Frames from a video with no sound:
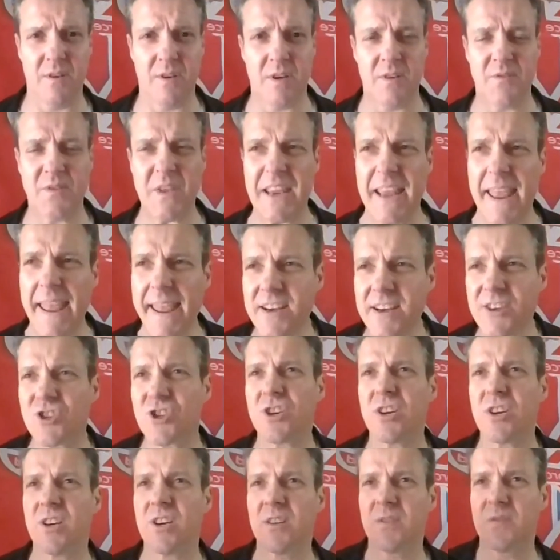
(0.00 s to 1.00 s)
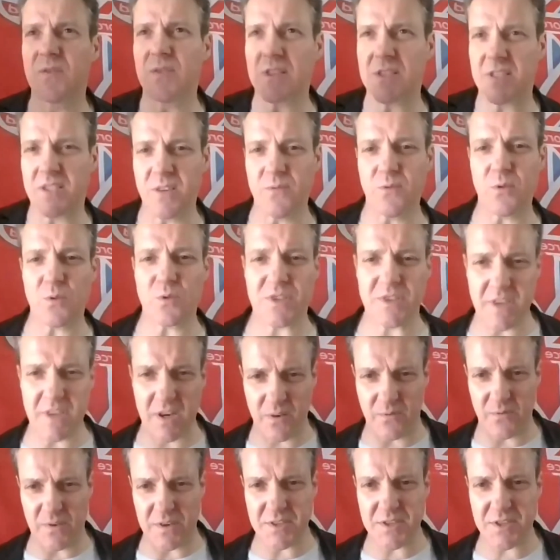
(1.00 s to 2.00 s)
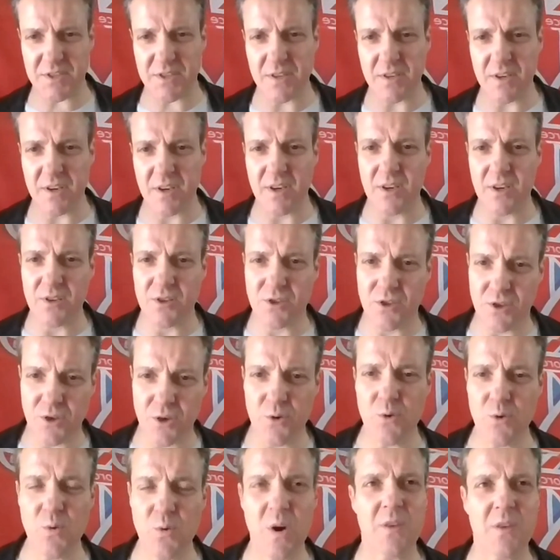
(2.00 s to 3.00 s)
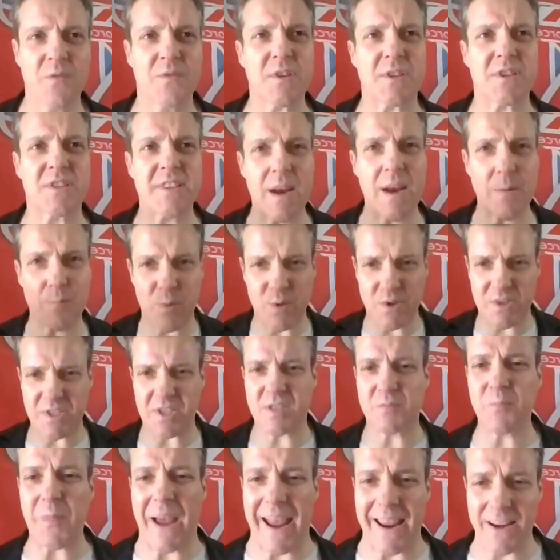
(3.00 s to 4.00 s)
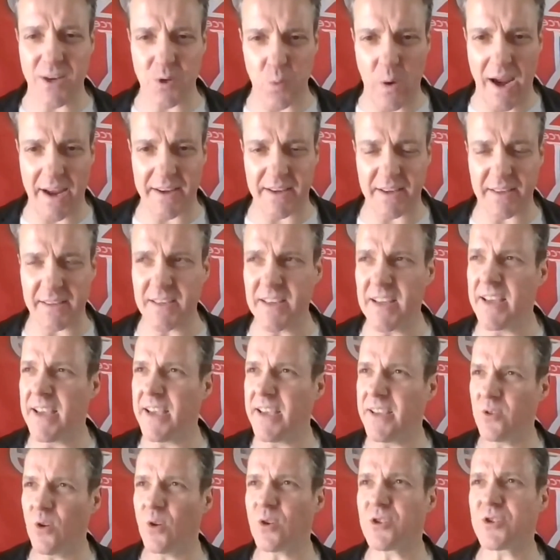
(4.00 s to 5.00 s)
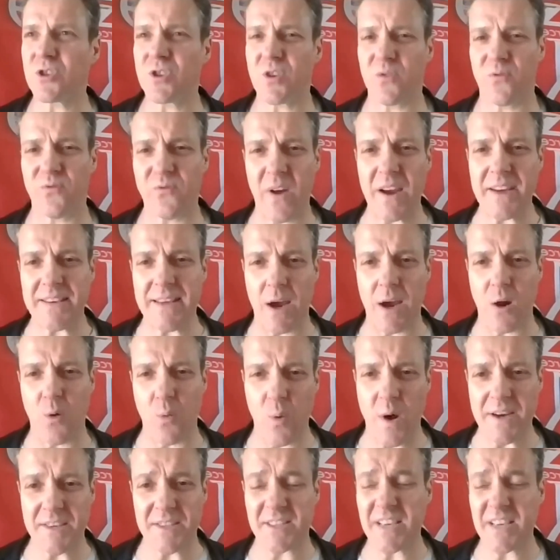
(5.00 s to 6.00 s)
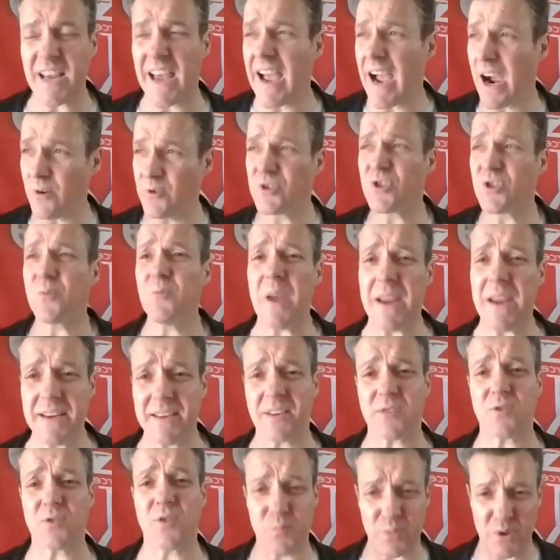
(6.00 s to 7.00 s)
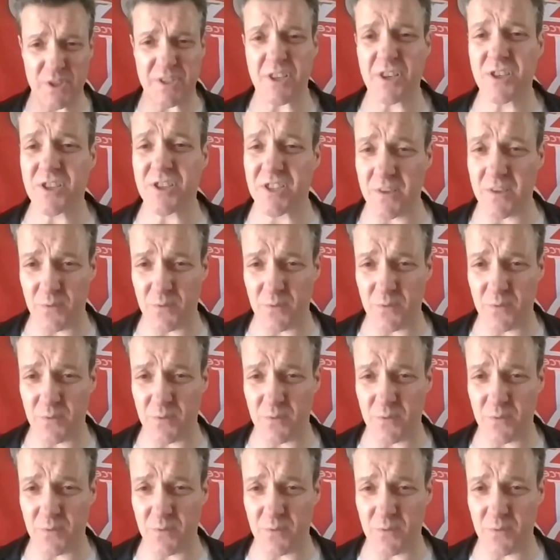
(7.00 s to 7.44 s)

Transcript: They hitch the civil service to separatist bandwagon in order to find out ways how to make the British civil